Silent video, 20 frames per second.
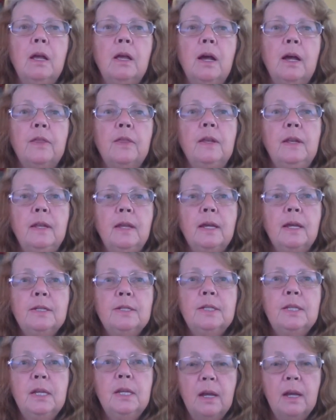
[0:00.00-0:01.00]
The
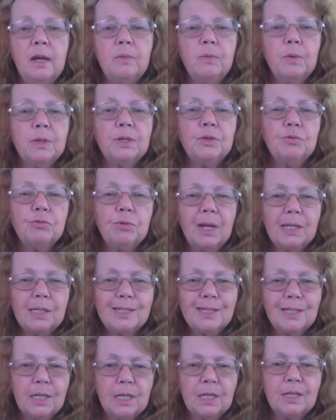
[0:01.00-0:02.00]
next thing I would
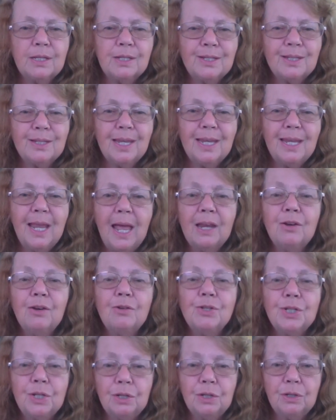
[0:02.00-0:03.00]
address is the
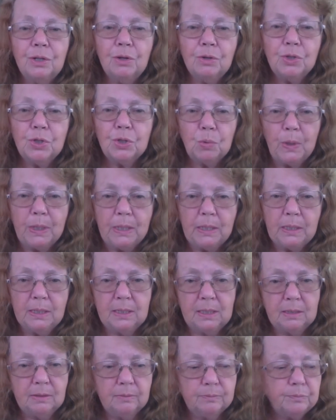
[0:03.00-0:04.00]
energy in your
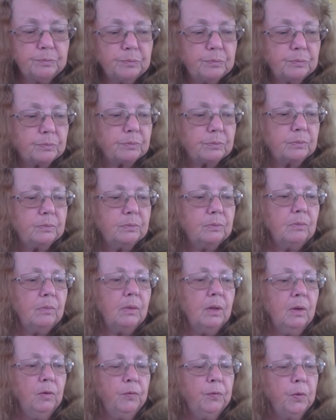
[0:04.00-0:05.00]
joints.
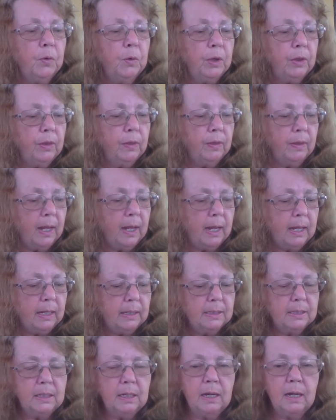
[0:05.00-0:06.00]
For
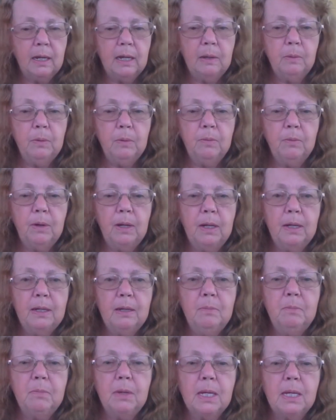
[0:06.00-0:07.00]
that, I would
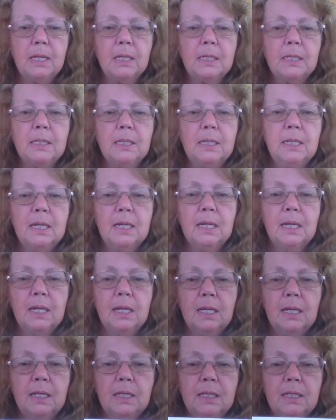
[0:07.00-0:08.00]
recommend
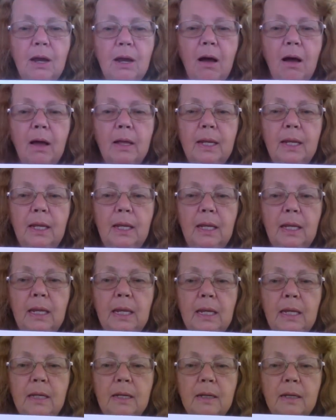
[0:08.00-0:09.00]
Donna
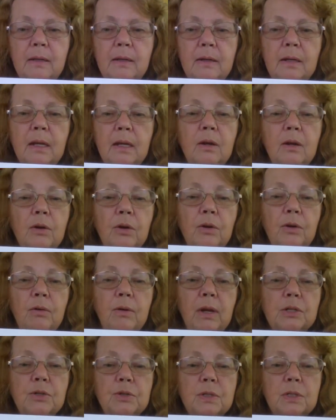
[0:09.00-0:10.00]
Eden. Her
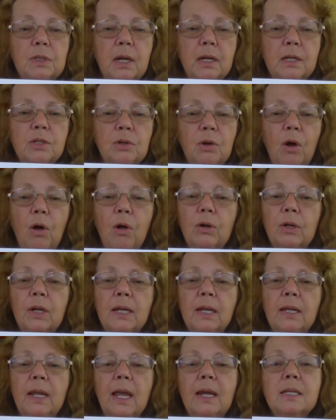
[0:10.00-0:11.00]
exercise called
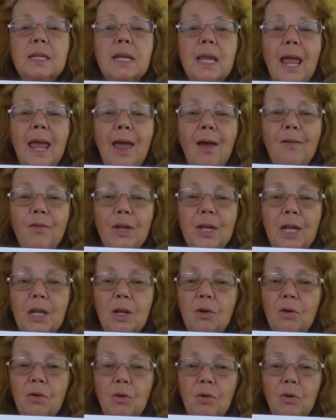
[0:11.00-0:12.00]
Connecting Heaven
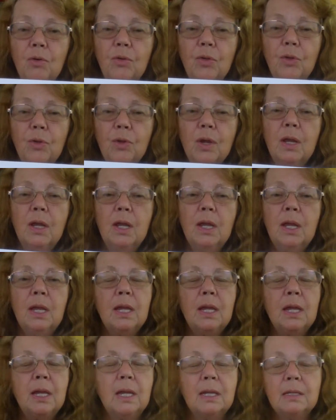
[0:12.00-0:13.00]
and Earth
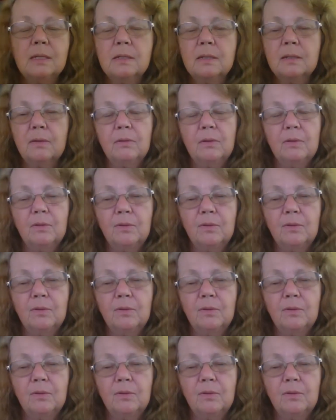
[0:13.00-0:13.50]
is